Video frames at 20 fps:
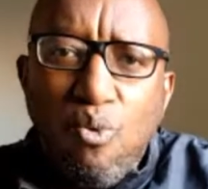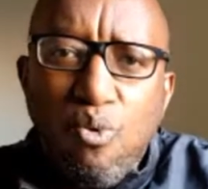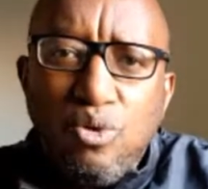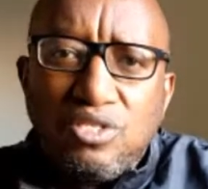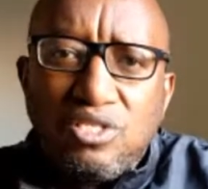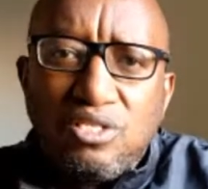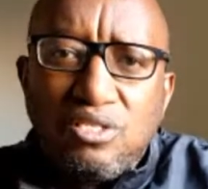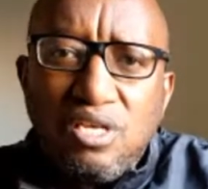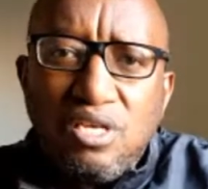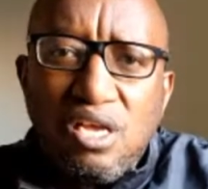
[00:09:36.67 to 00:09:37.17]

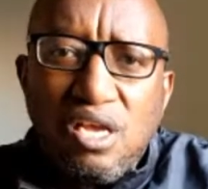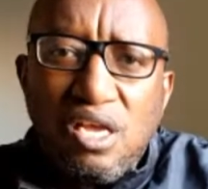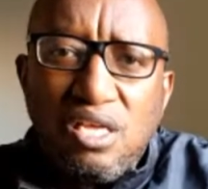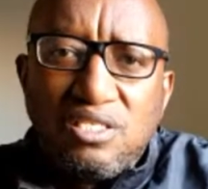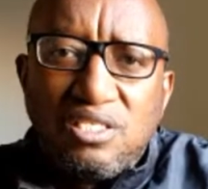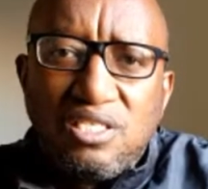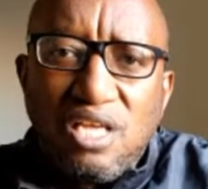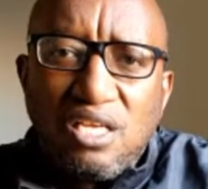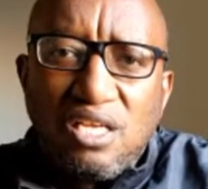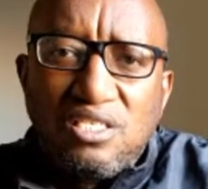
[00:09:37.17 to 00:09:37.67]

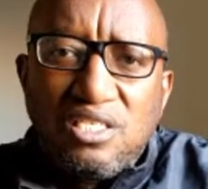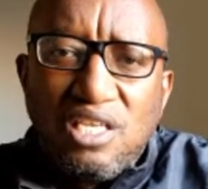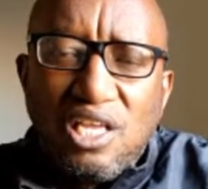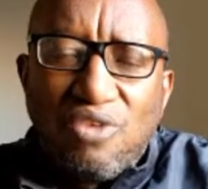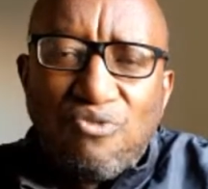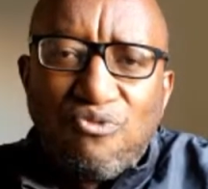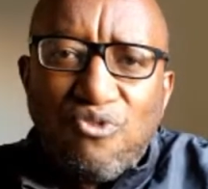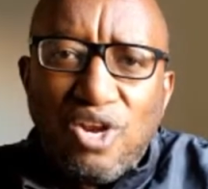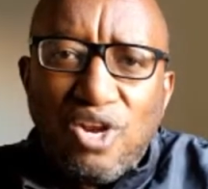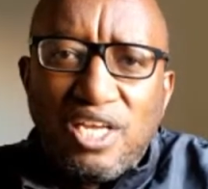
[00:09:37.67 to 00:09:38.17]

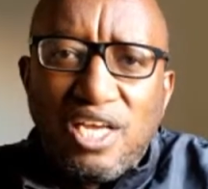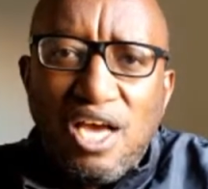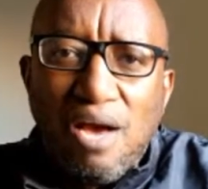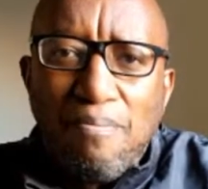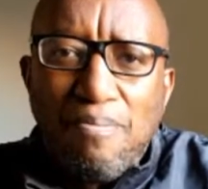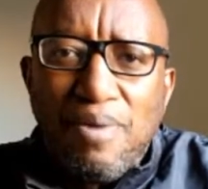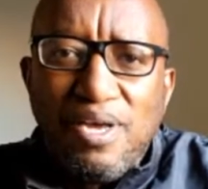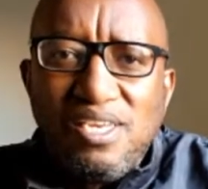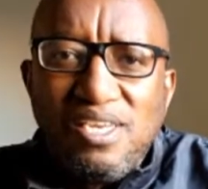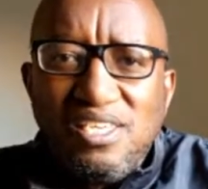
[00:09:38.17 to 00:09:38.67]
successful
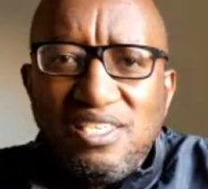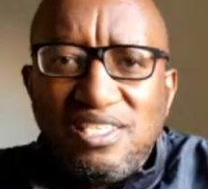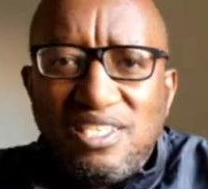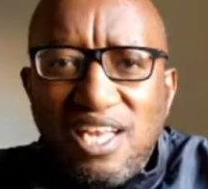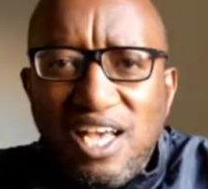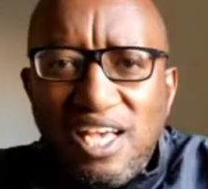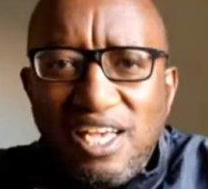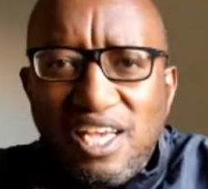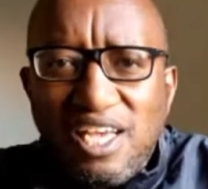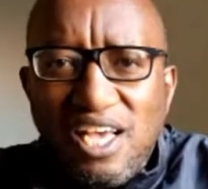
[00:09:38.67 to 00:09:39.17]
companies
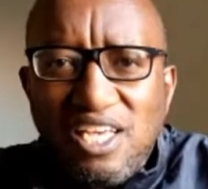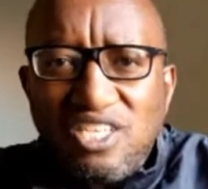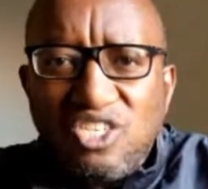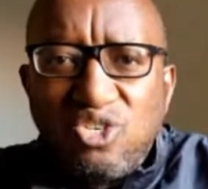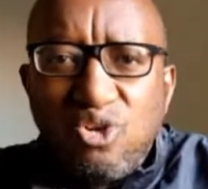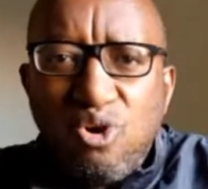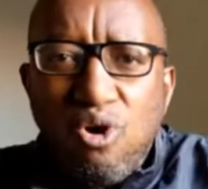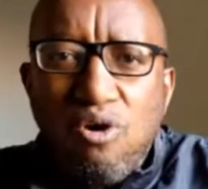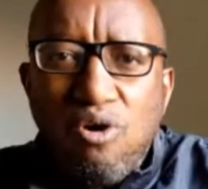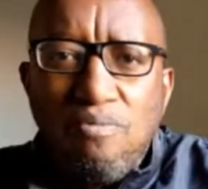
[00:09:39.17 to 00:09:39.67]
like
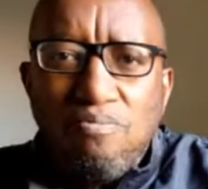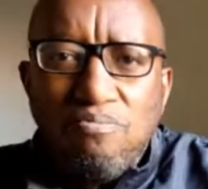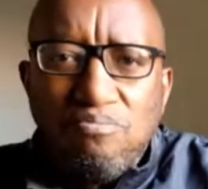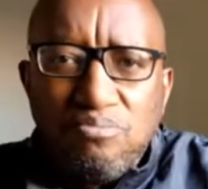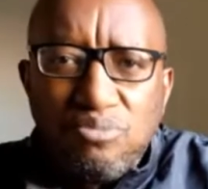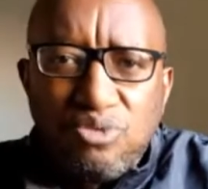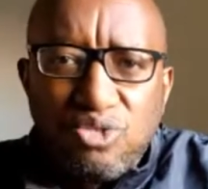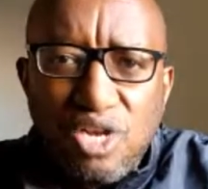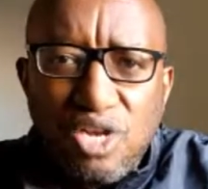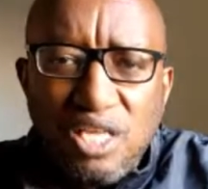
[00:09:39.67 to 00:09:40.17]

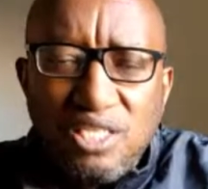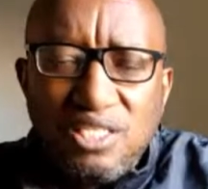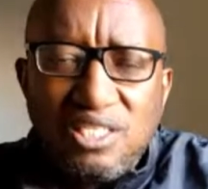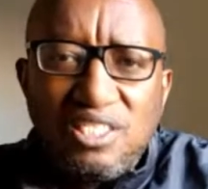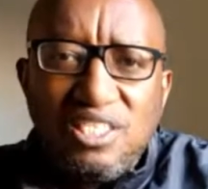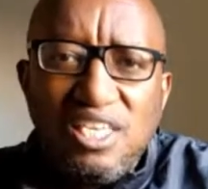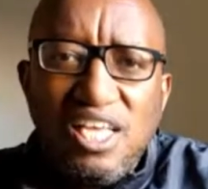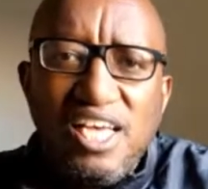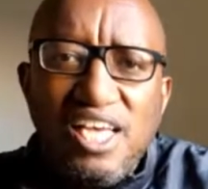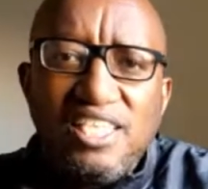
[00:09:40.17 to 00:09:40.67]
Eskom,
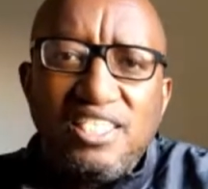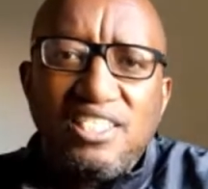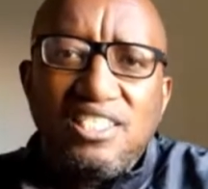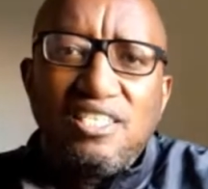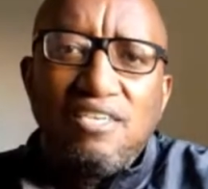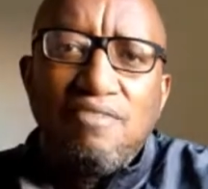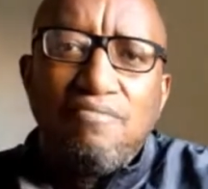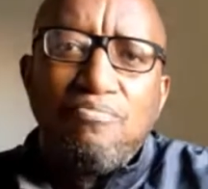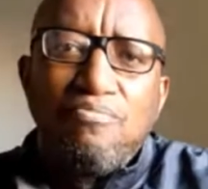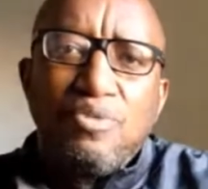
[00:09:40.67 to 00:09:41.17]

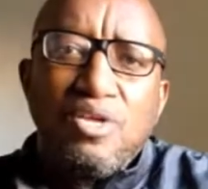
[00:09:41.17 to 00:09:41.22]
Transnet,